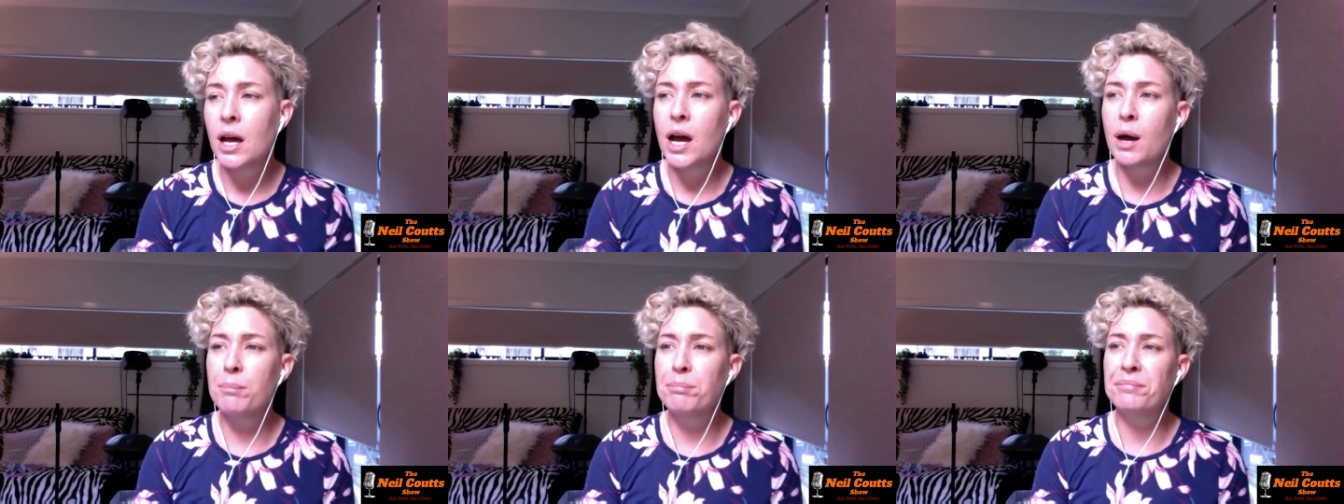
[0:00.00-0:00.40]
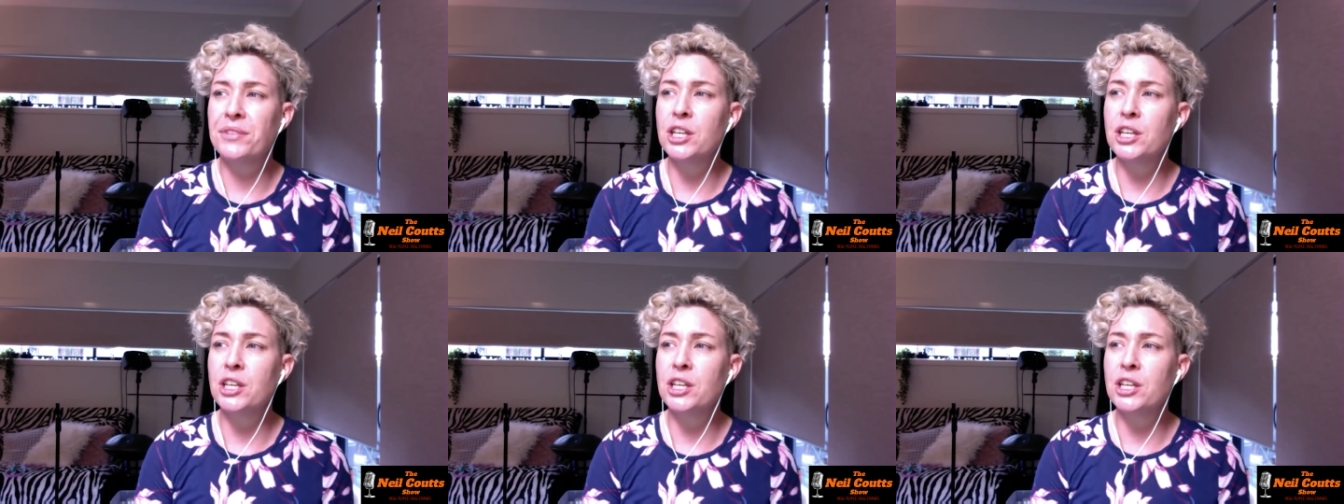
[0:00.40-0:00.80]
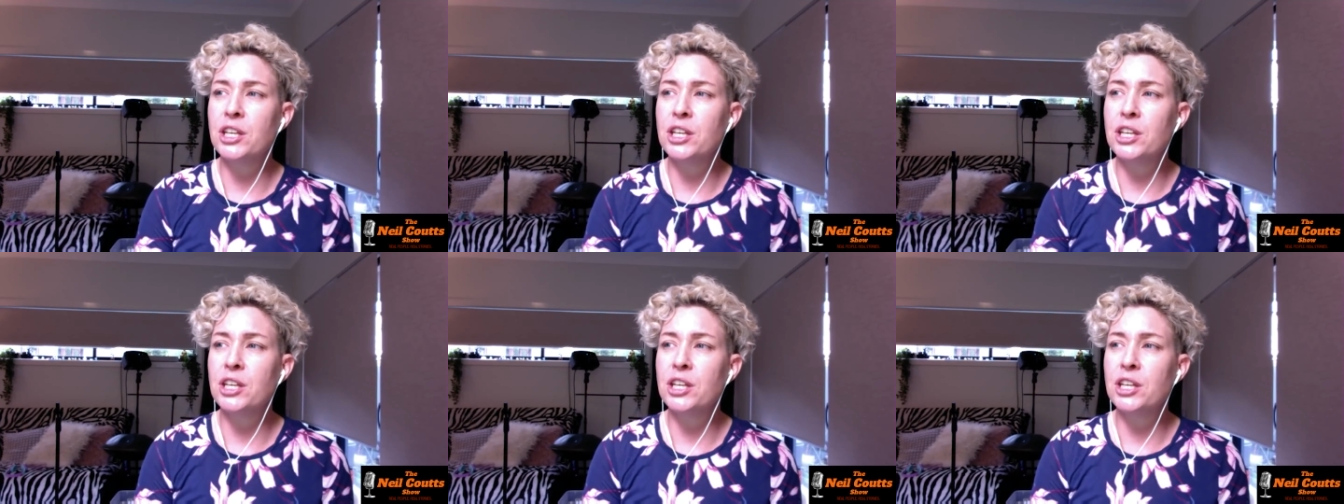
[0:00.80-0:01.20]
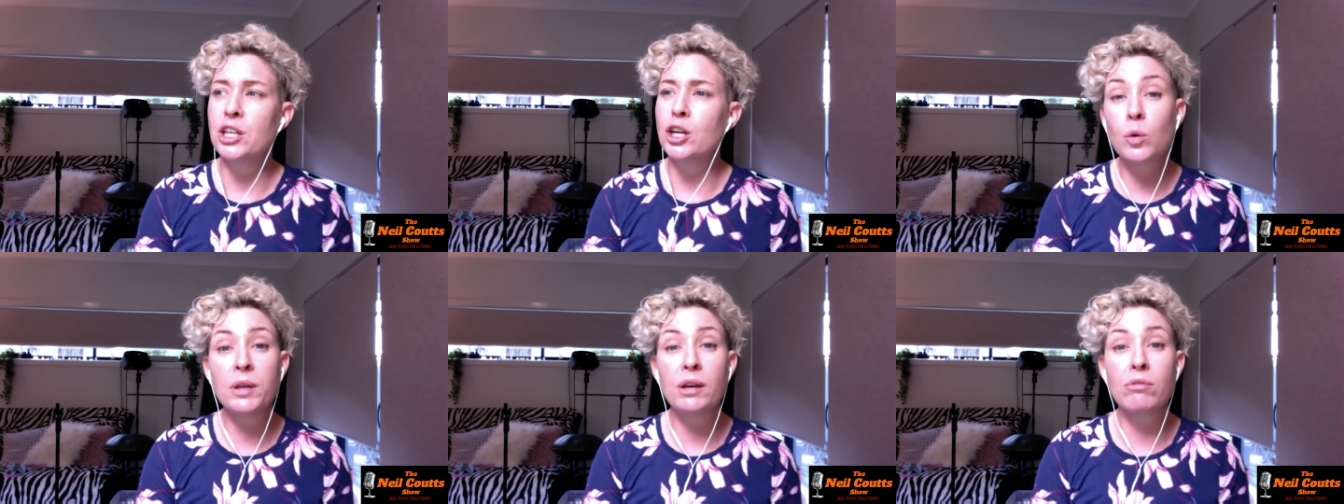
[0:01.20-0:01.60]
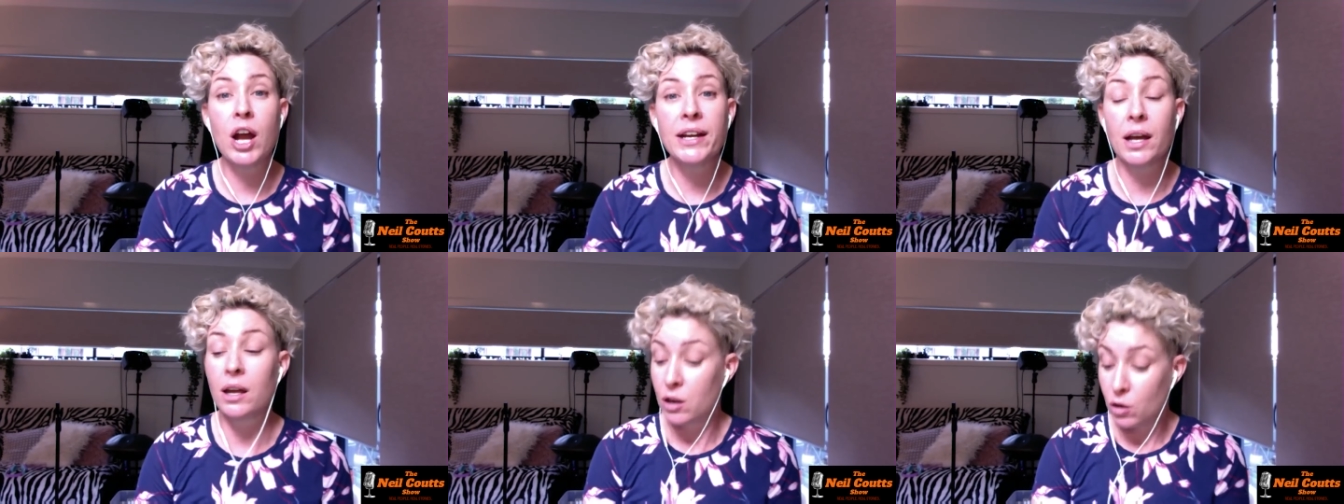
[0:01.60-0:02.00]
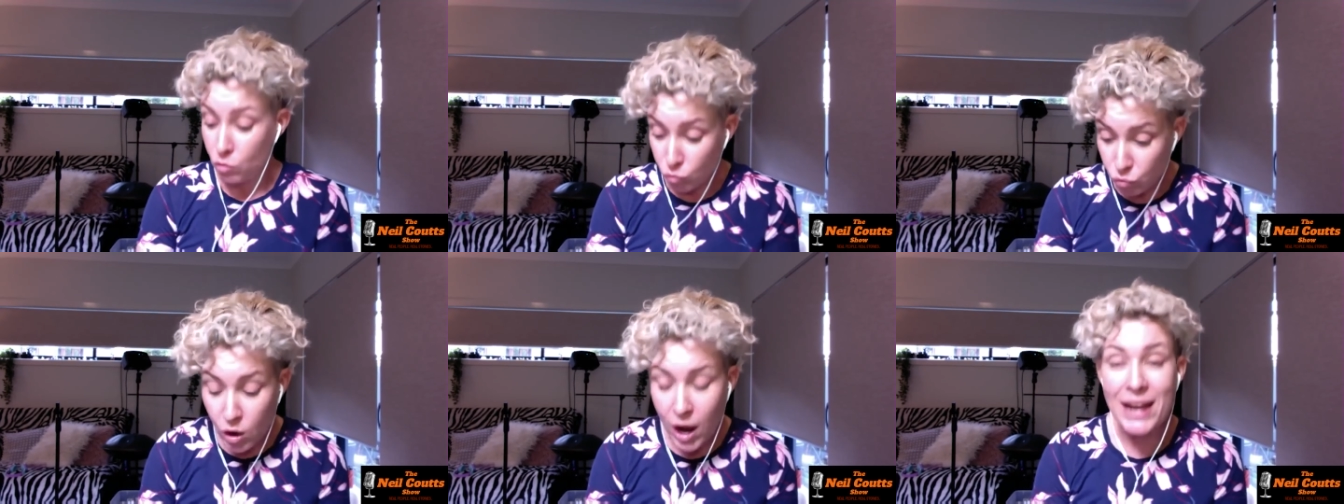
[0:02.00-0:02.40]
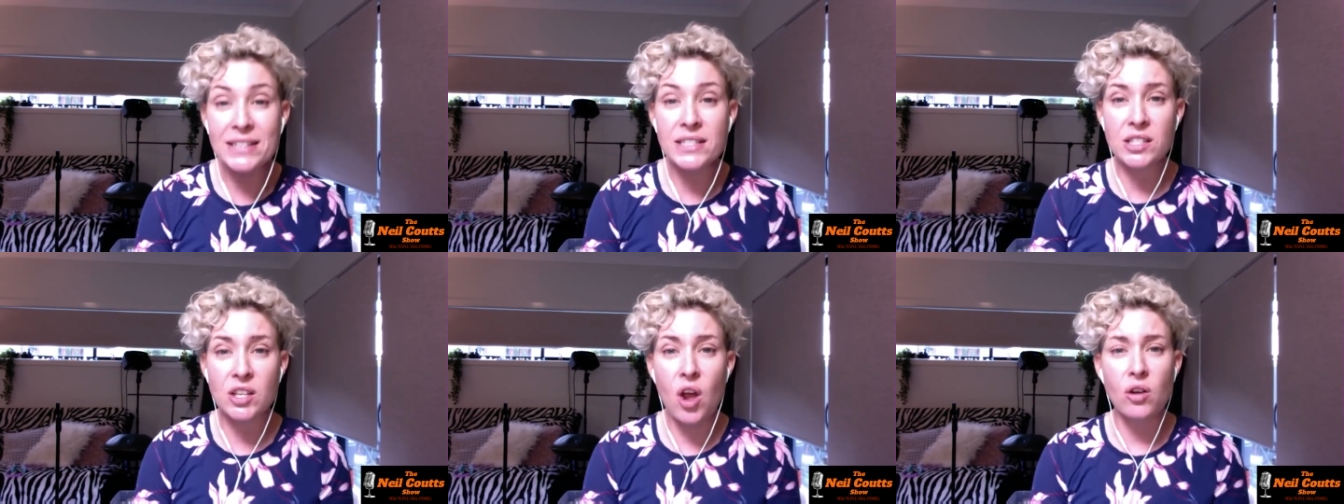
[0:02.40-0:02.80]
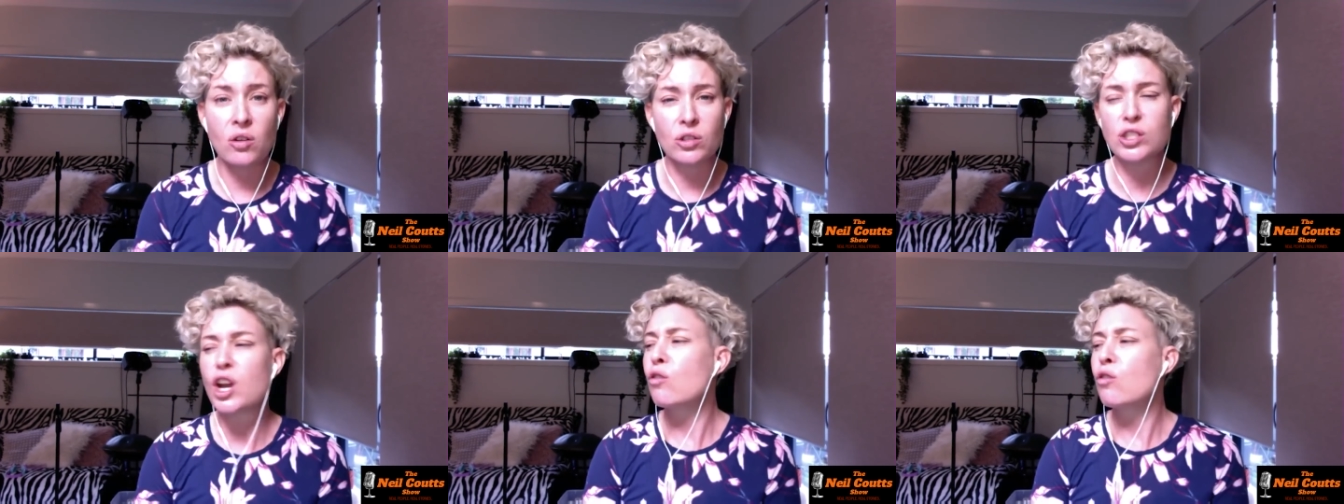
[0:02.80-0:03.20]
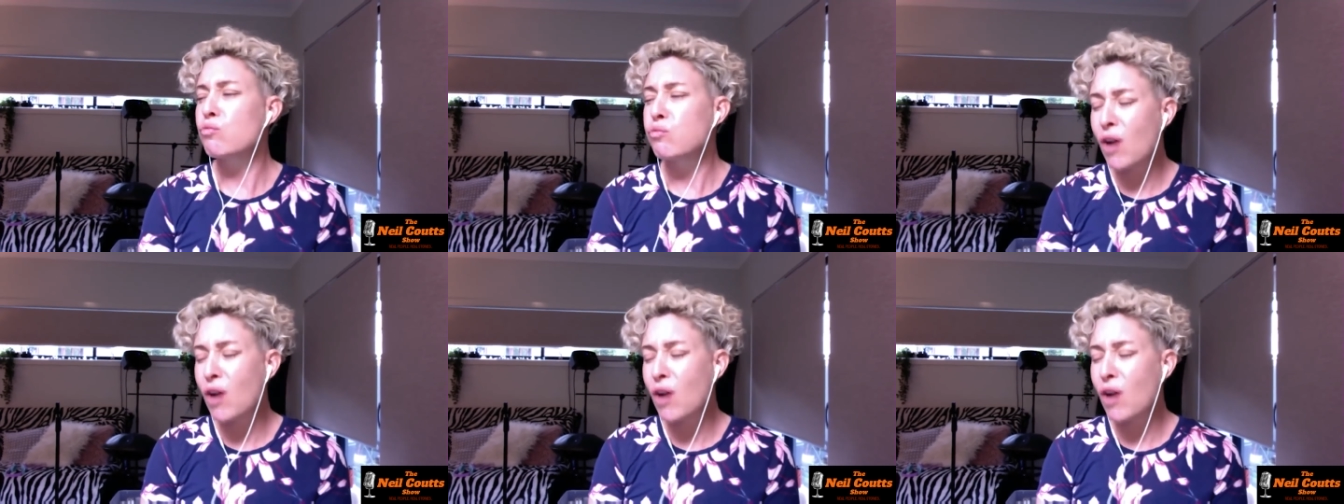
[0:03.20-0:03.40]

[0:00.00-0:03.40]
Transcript: Um, you know, if you want to be a writer, write songs.